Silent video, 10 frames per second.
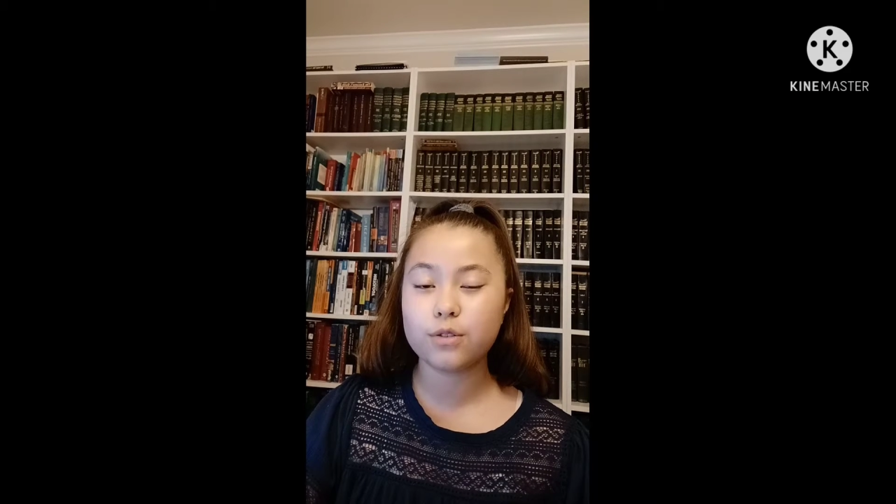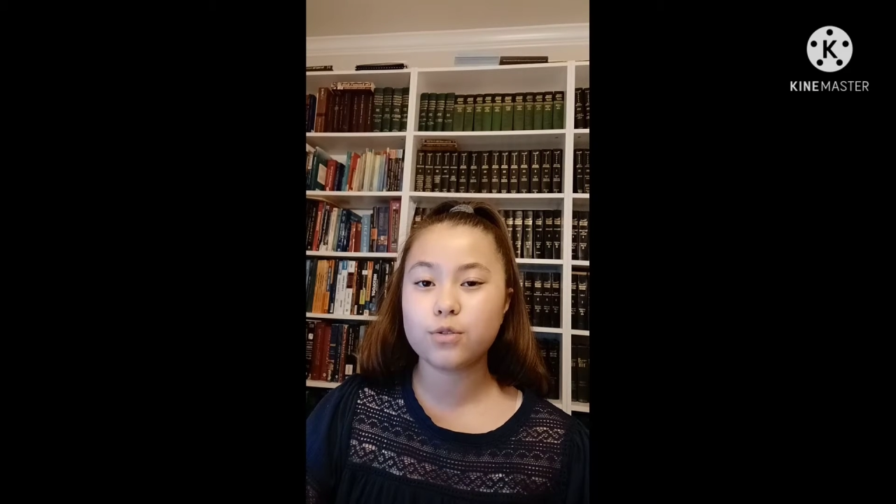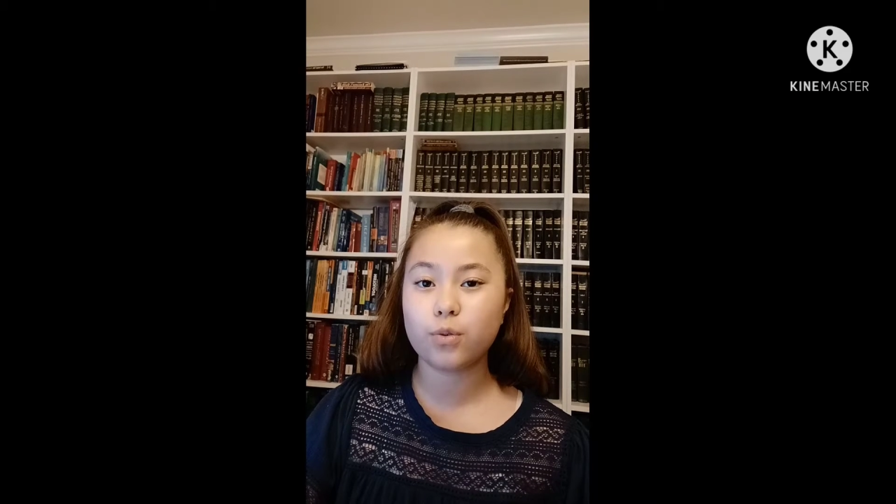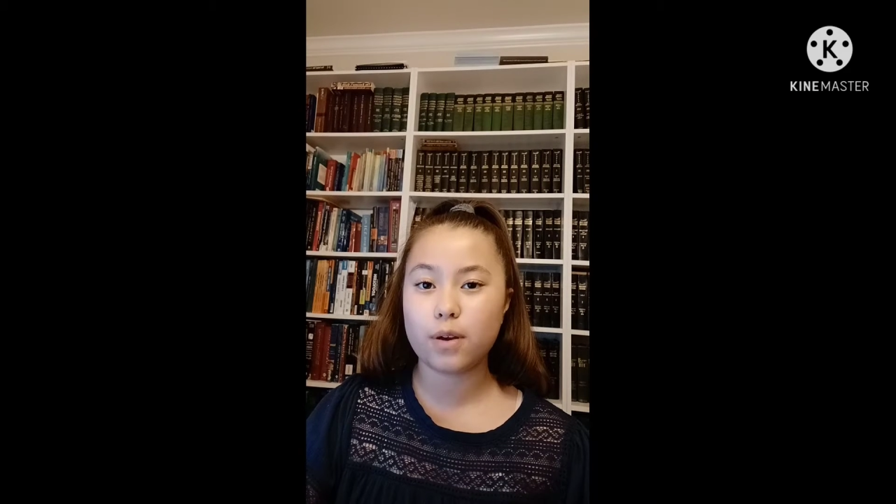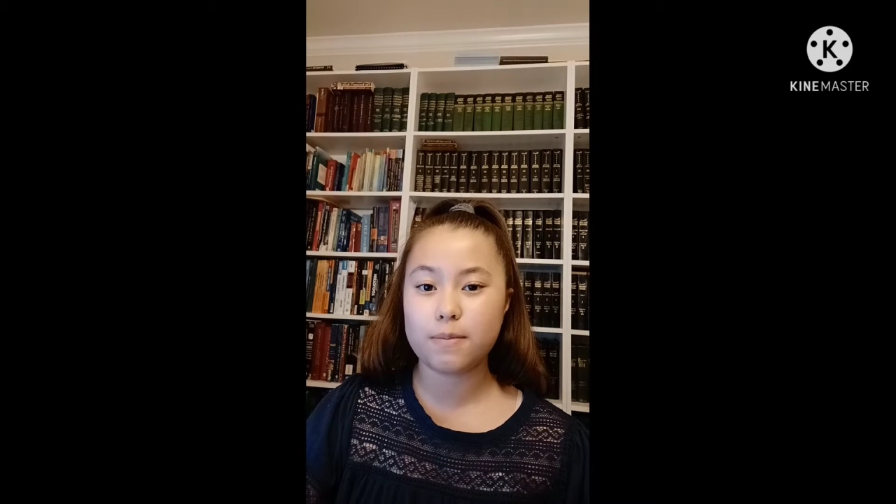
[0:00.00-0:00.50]

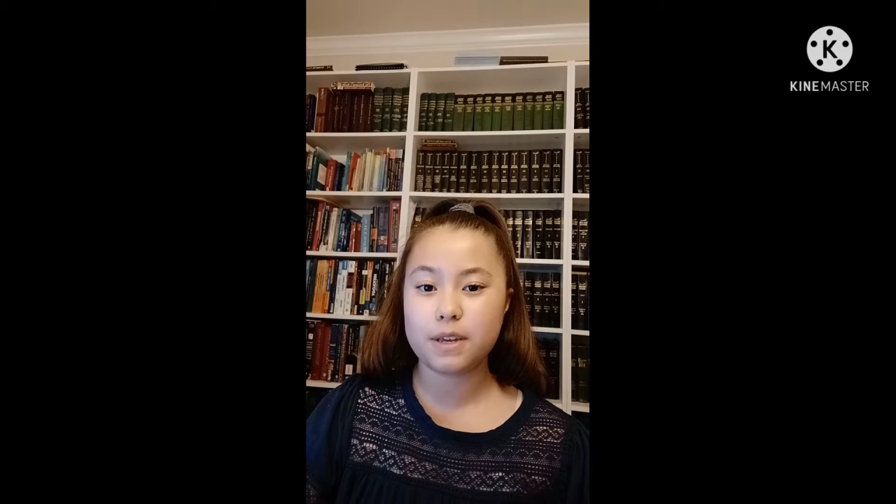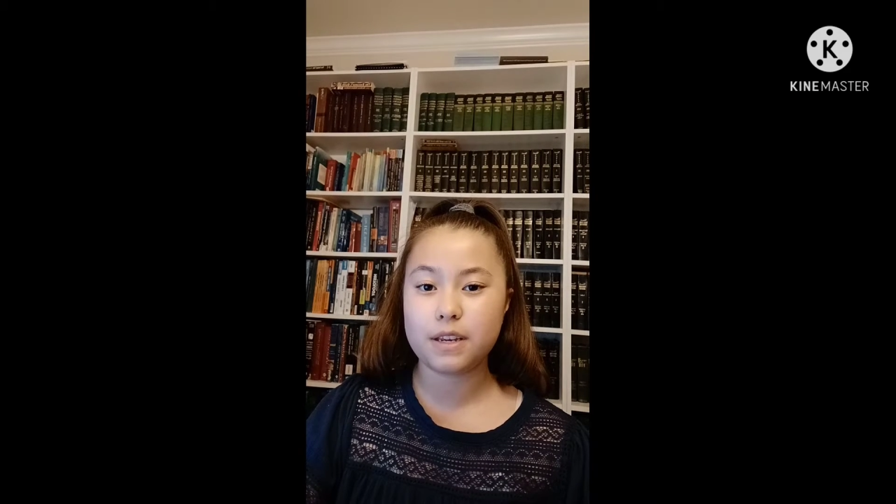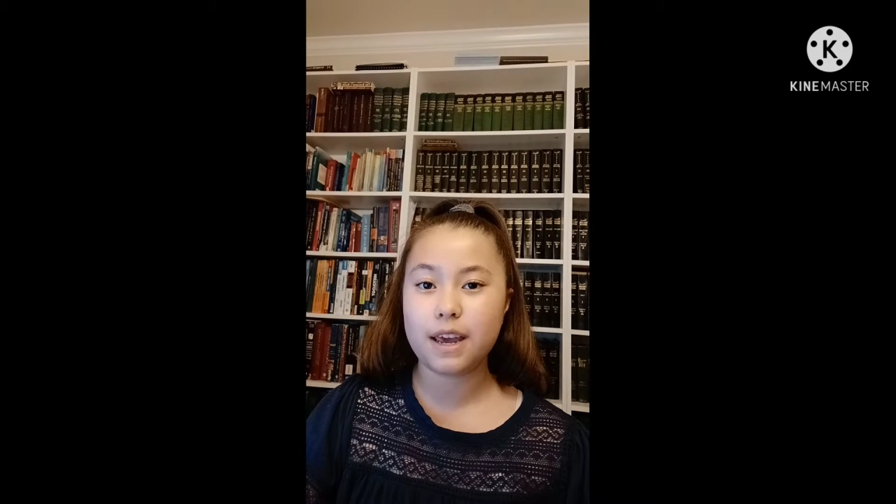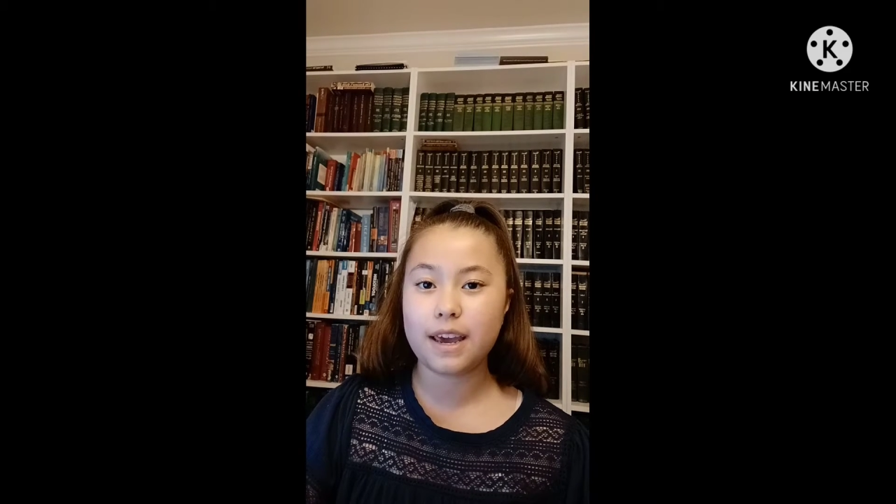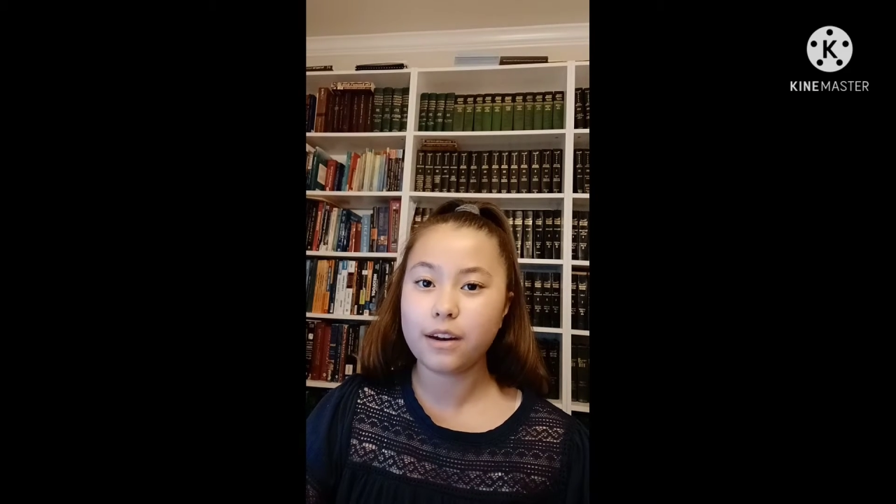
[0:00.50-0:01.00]

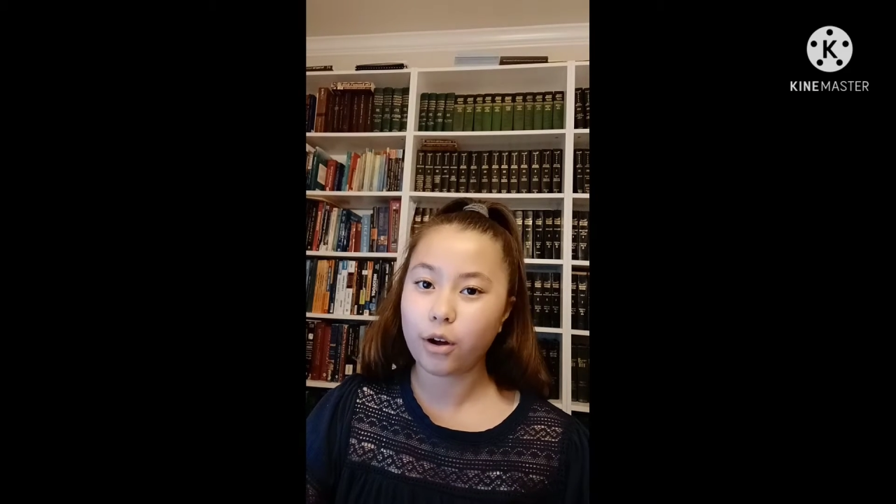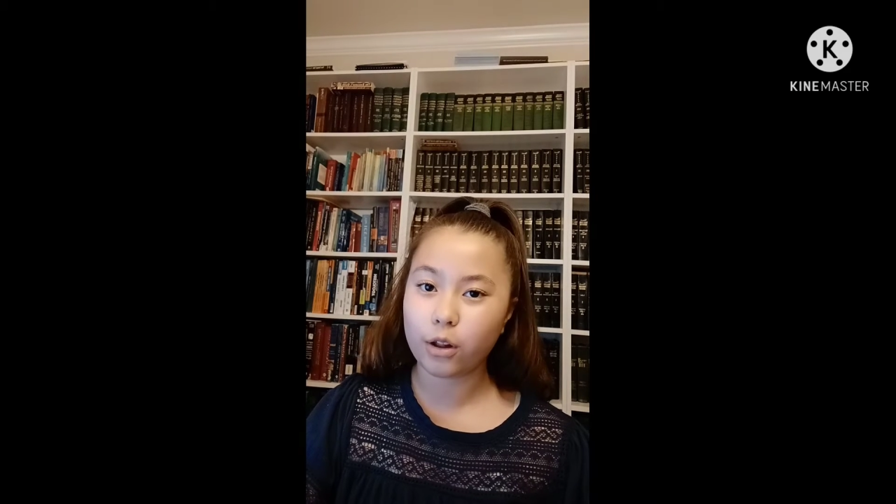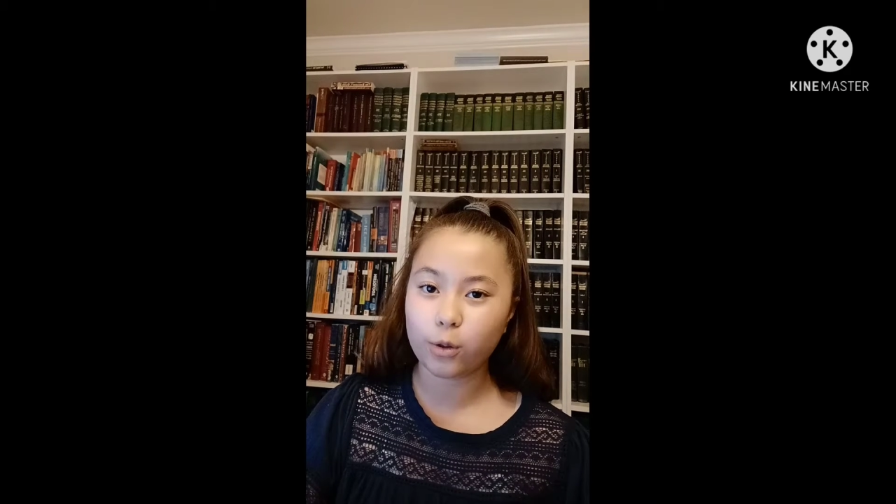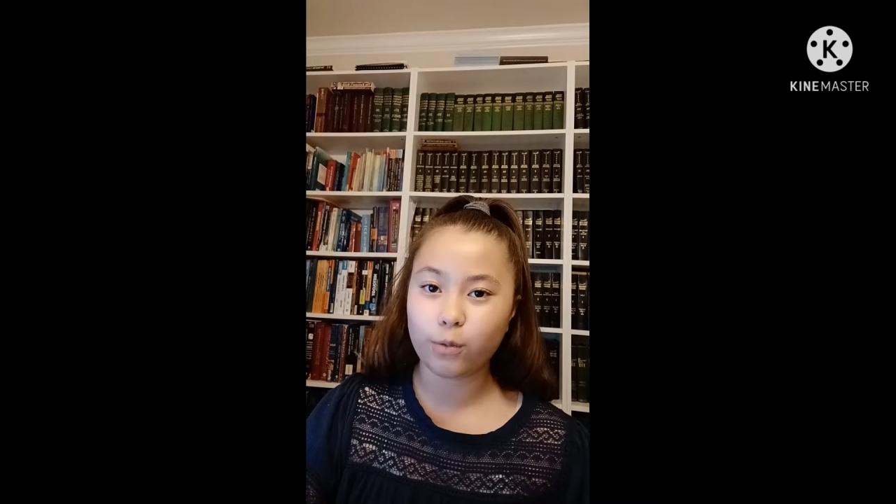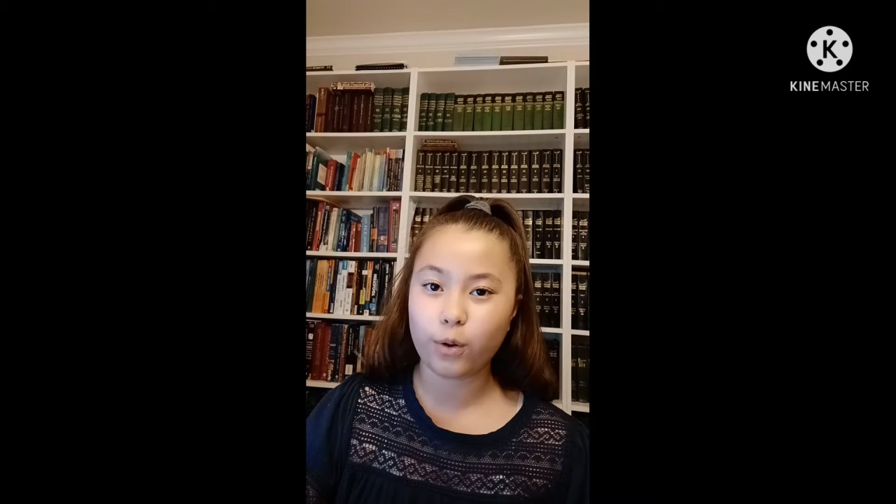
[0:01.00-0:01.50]
soybean, and
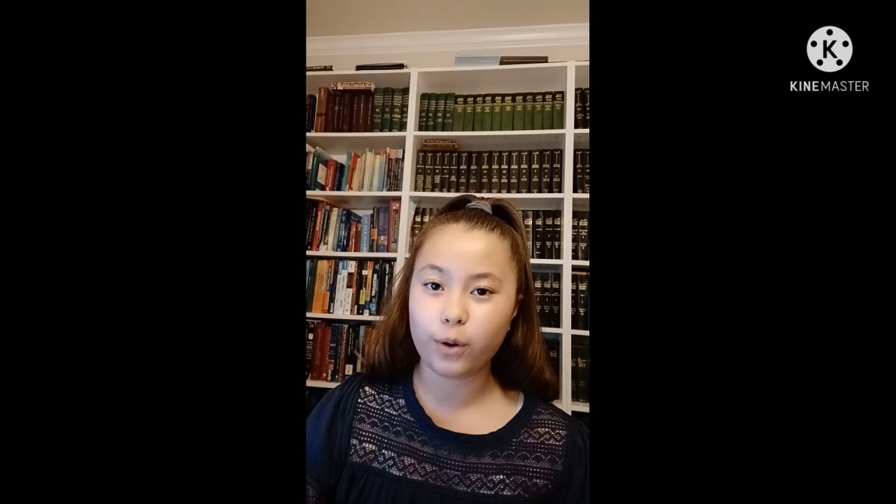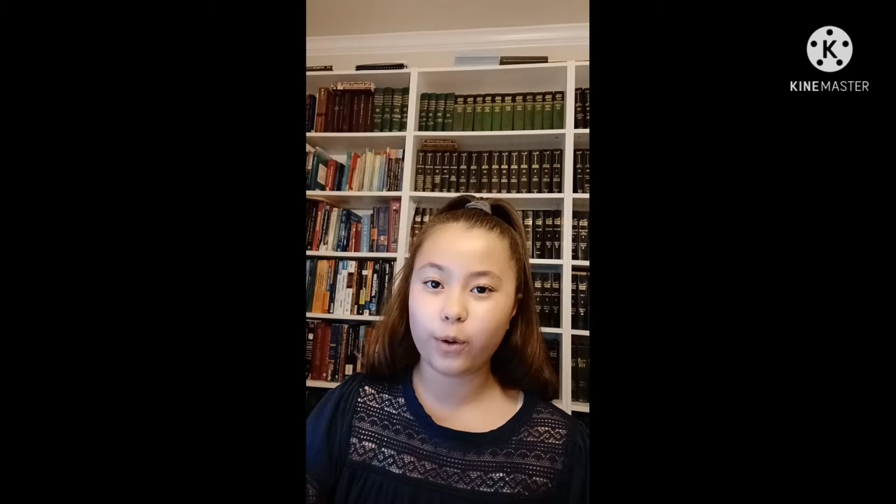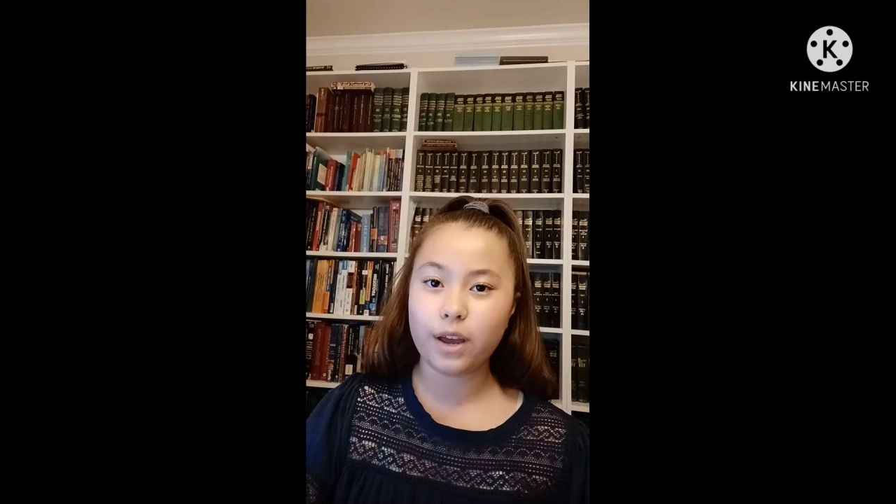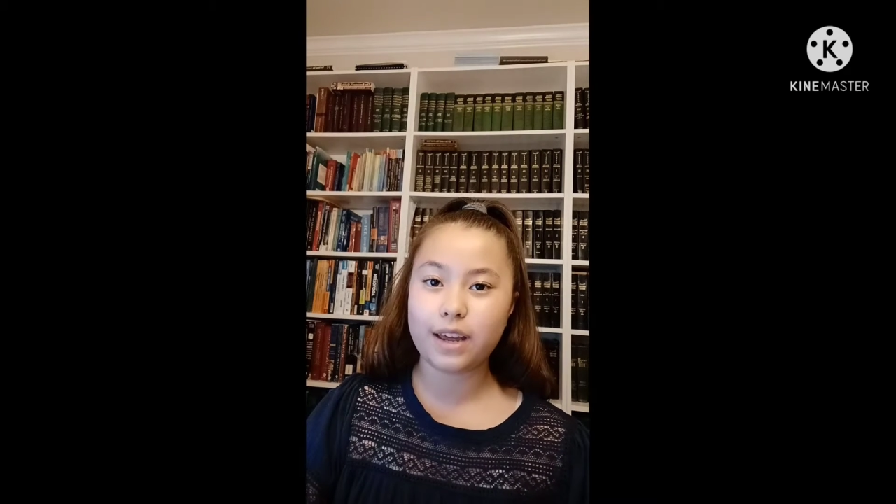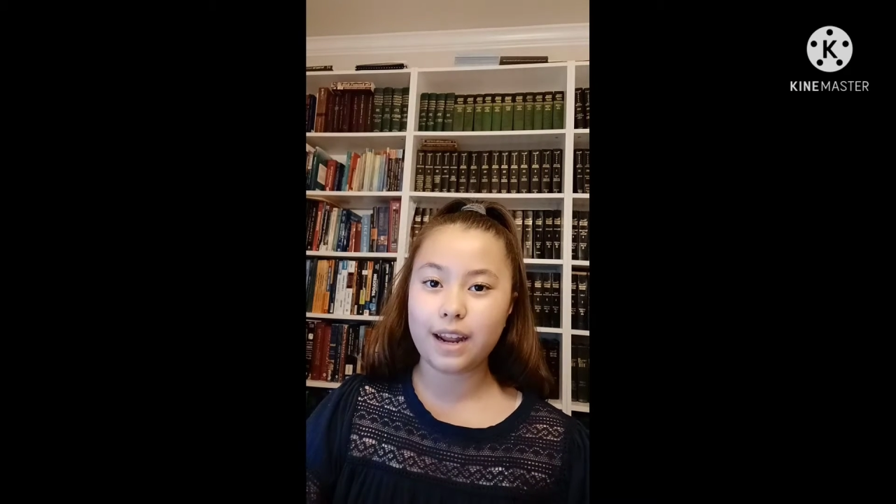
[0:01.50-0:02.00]
olive
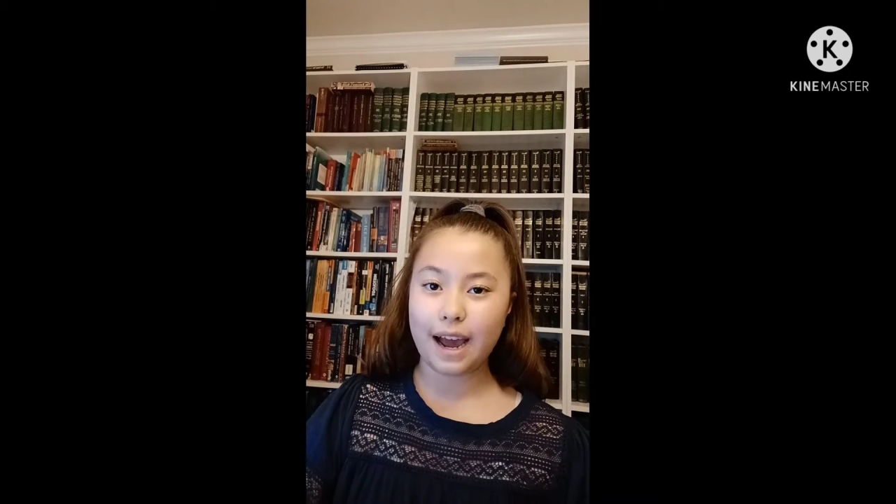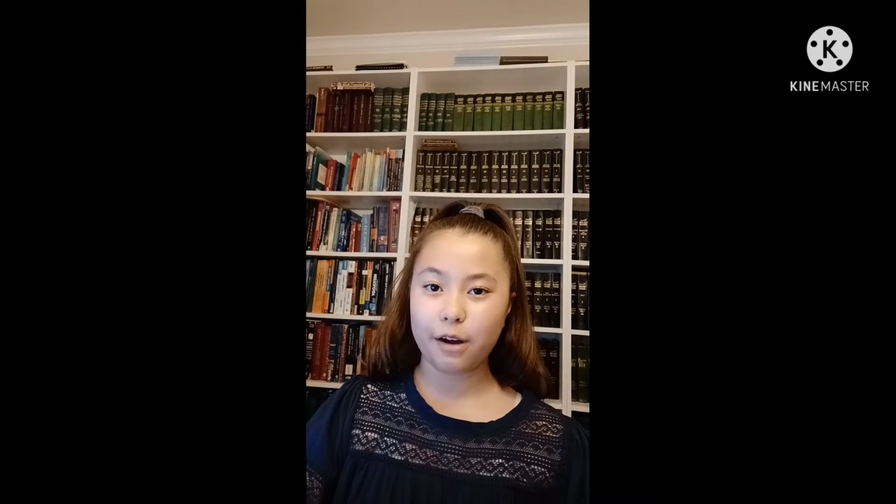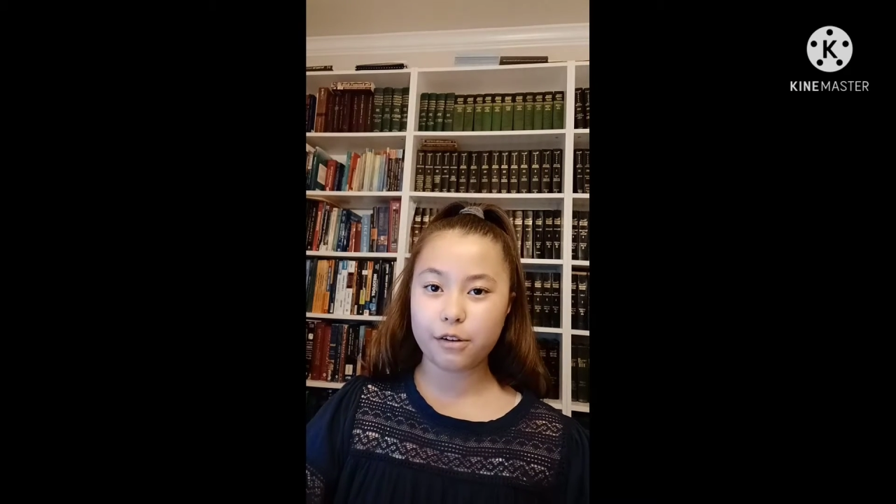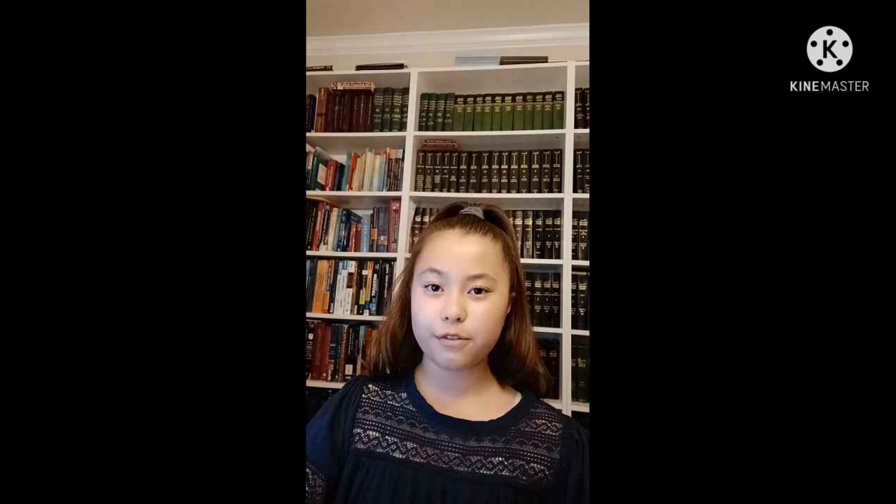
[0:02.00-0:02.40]
oil, and out